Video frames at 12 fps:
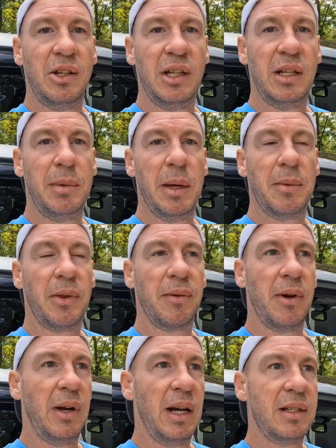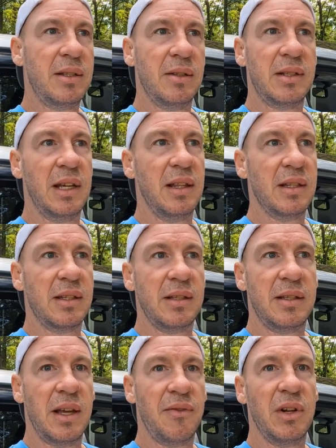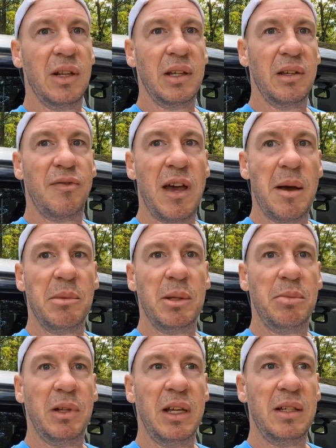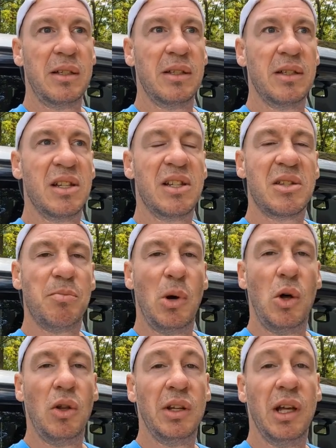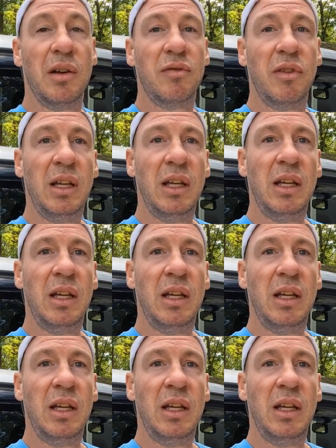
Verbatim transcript: you need to be able to throw, I still say this is definitely a family place because it's small enough.